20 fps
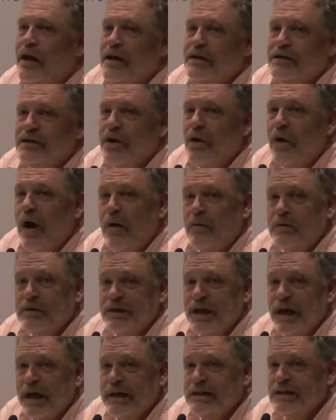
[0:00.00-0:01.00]
So I was
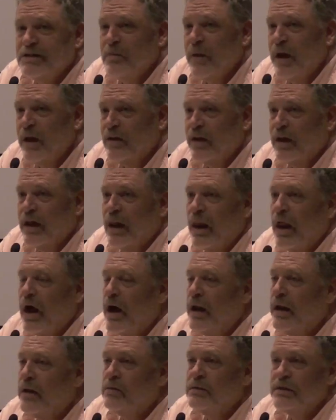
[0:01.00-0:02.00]
not expecting a
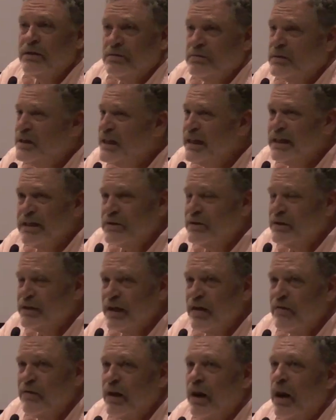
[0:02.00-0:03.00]
lot. It was six or
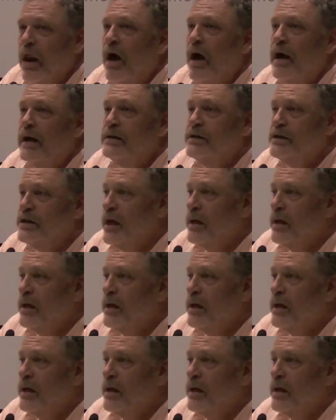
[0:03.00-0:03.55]
seven lines.